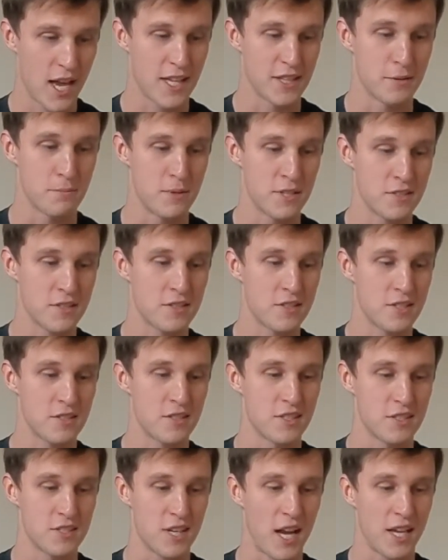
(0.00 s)
and the business
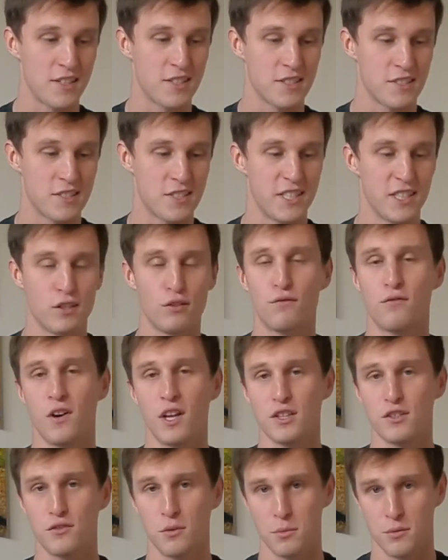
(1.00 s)
is designed to steal
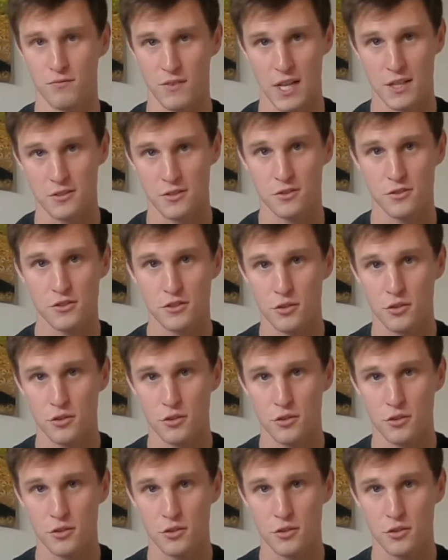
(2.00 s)
funds from investors.